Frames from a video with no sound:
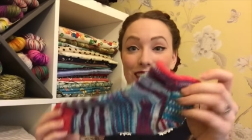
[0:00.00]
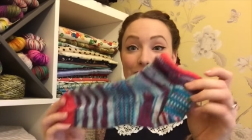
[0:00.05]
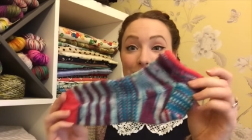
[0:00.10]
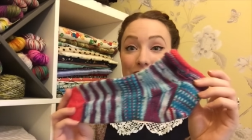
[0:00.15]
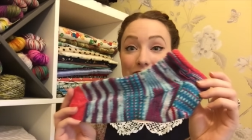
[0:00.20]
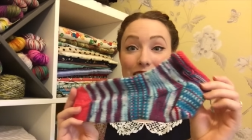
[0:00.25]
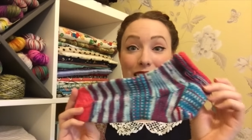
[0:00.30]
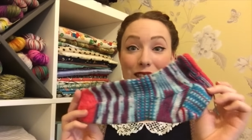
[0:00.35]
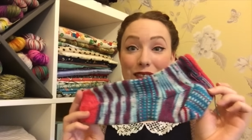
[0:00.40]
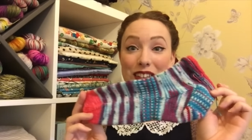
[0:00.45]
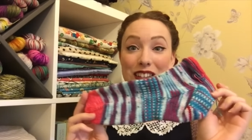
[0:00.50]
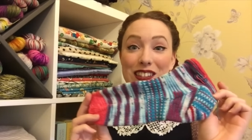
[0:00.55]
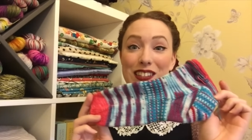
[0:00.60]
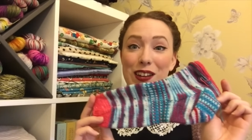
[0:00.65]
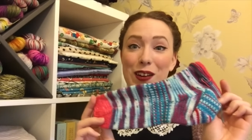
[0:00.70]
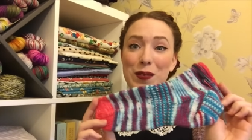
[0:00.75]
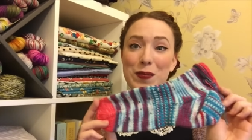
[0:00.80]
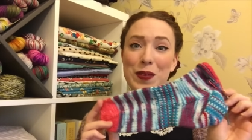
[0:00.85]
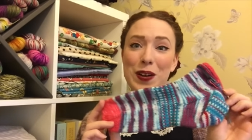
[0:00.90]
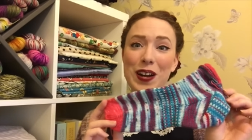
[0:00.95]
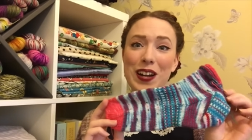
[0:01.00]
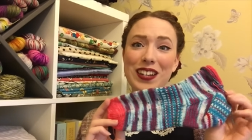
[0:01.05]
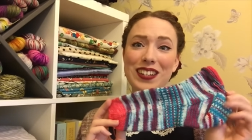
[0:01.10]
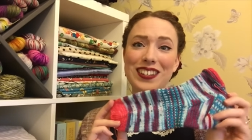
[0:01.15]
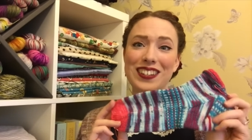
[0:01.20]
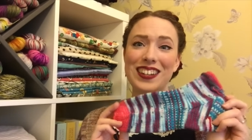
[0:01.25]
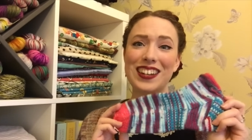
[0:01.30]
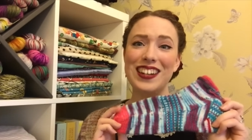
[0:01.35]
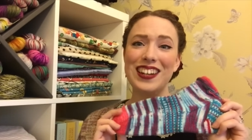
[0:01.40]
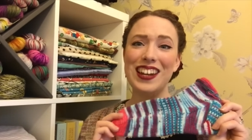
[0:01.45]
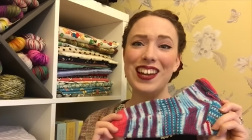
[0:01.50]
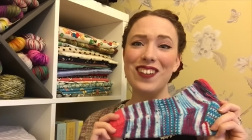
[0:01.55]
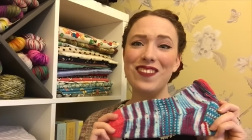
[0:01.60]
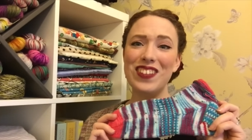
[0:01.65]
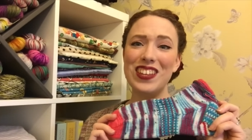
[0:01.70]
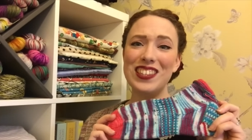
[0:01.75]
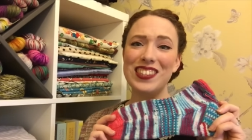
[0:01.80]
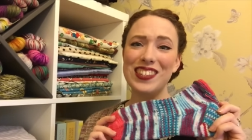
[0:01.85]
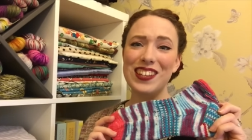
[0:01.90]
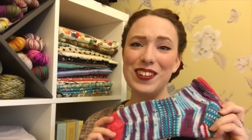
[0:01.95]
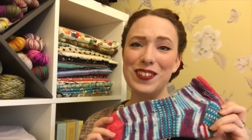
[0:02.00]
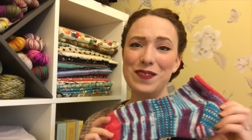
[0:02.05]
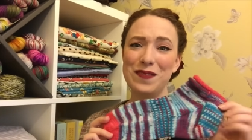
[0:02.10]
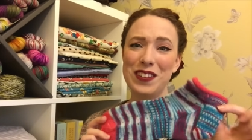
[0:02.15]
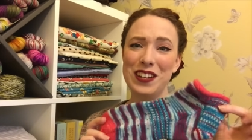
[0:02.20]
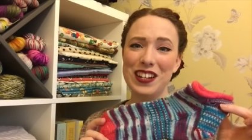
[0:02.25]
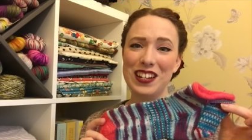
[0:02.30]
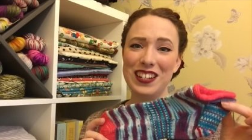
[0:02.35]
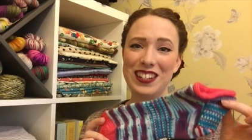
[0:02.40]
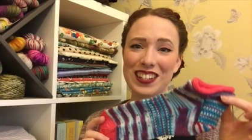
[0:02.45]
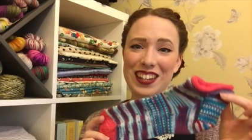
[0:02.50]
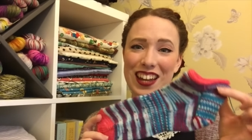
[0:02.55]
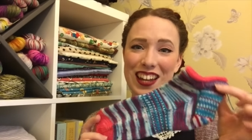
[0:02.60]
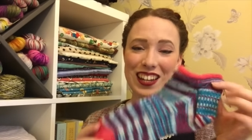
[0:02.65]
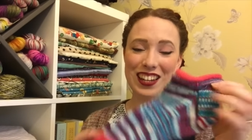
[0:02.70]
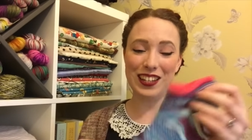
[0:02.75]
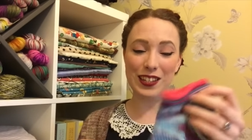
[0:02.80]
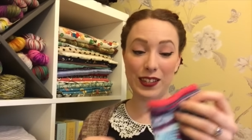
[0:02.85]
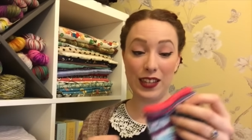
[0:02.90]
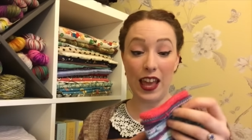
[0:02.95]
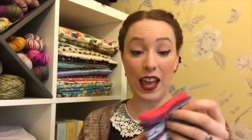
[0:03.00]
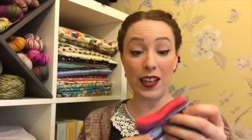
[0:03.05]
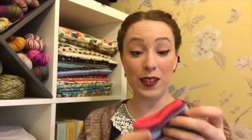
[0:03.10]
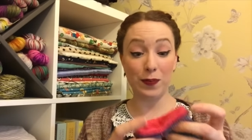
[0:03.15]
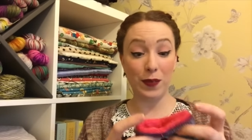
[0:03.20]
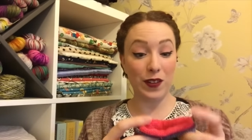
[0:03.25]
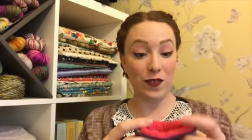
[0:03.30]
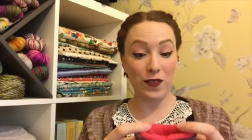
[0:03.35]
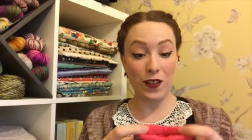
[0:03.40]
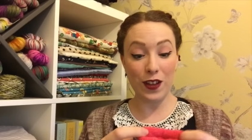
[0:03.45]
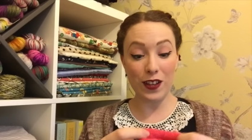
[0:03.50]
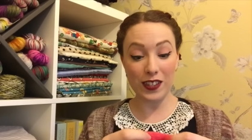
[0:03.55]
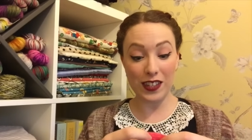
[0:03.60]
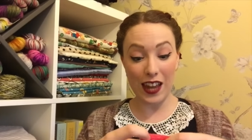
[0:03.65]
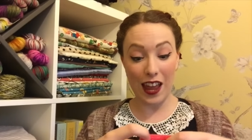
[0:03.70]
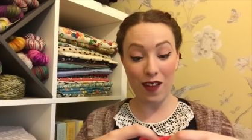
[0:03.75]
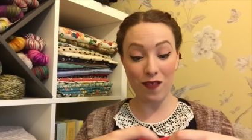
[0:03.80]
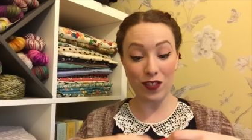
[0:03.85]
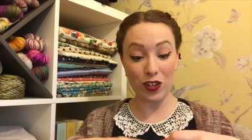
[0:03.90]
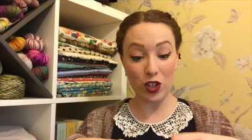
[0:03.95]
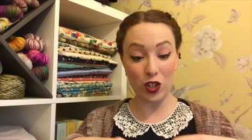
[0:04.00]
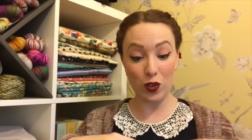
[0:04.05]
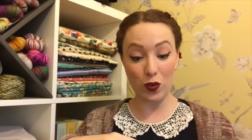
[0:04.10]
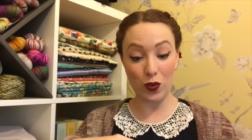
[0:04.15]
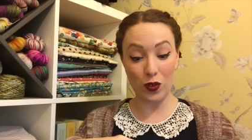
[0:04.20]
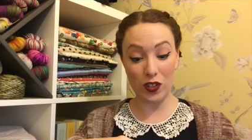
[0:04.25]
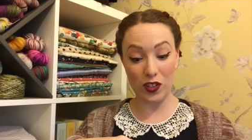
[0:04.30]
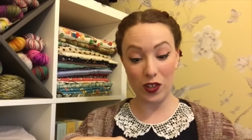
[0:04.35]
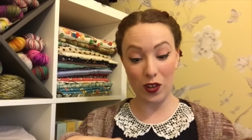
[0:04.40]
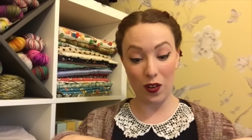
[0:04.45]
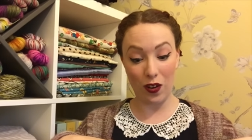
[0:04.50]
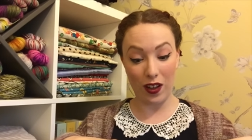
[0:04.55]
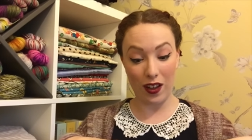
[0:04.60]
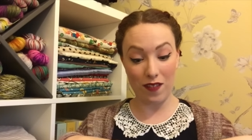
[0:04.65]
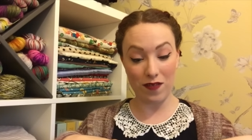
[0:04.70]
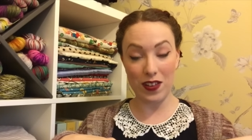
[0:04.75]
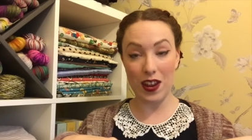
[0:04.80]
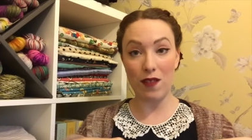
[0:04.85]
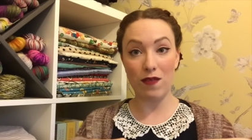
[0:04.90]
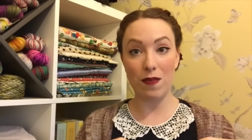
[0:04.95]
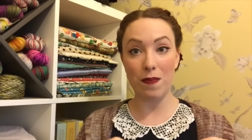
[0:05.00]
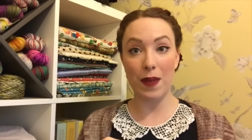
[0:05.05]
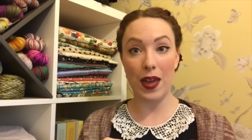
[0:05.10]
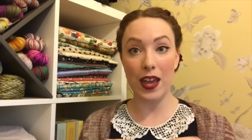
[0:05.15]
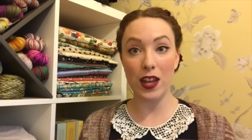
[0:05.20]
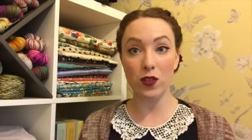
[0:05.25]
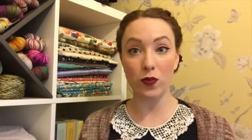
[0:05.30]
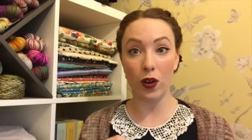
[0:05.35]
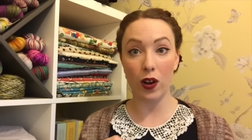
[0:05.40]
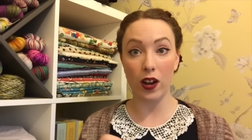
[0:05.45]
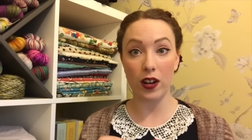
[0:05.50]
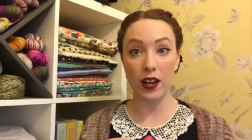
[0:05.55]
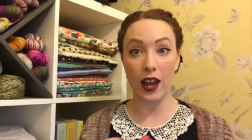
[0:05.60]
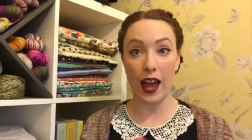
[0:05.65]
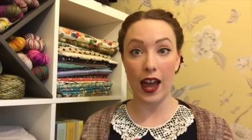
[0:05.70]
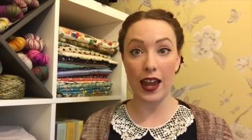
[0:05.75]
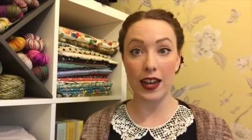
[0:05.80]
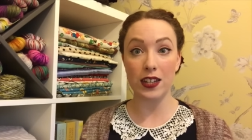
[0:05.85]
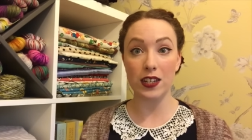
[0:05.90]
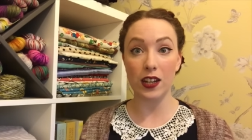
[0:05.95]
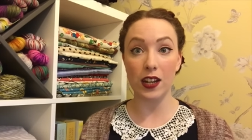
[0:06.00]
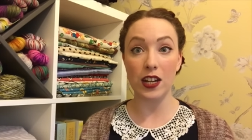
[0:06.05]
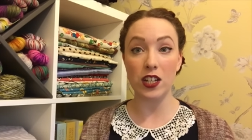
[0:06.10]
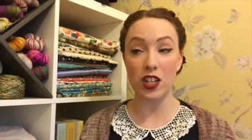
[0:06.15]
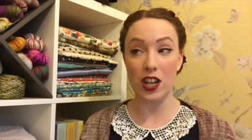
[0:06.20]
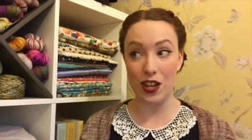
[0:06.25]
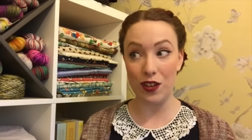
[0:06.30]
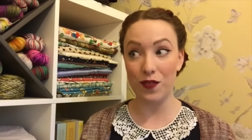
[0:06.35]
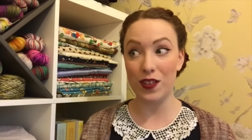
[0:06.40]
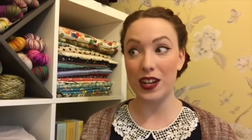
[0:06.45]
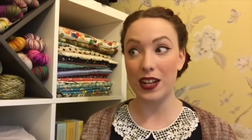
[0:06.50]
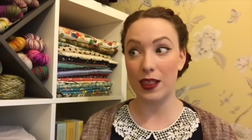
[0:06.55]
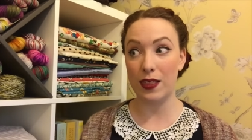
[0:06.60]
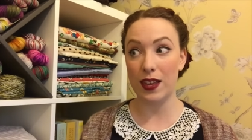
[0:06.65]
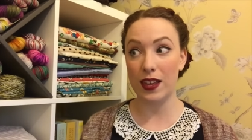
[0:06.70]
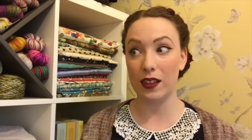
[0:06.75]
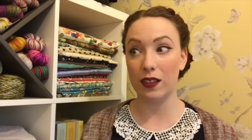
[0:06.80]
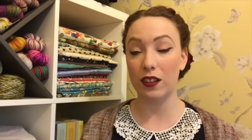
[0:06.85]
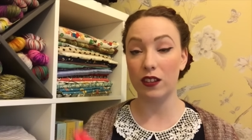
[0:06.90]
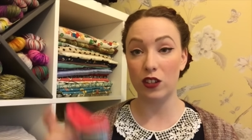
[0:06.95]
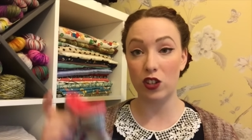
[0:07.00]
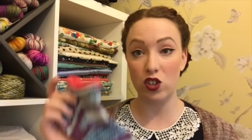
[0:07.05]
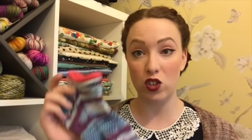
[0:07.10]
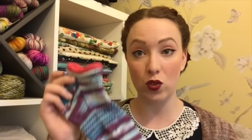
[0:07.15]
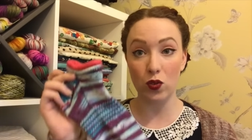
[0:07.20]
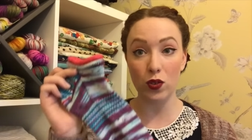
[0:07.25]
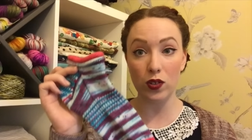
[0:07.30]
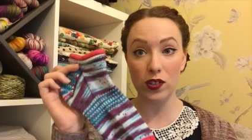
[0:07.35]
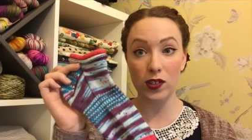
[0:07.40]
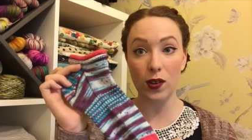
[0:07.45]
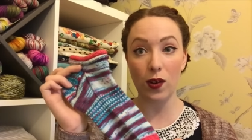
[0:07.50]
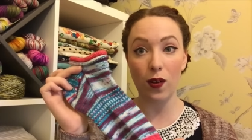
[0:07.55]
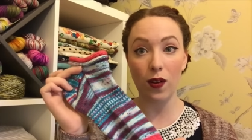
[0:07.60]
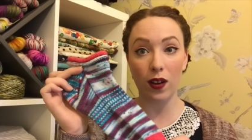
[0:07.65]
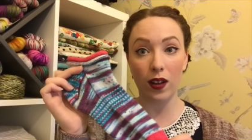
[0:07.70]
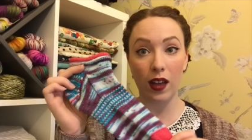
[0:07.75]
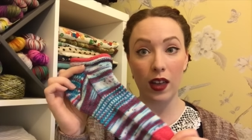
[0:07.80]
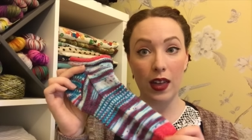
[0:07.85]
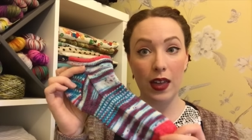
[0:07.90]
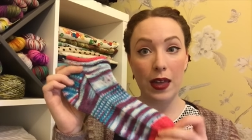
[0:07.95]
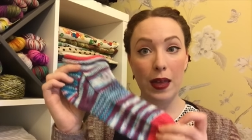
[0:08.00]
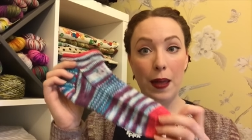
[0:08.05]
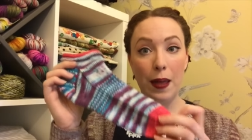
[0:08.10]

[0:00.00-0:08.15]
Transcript: I love it so much. I love it so much. And it's, yes, my first ever short sock. I've never made one. And I genuinely think that the short sock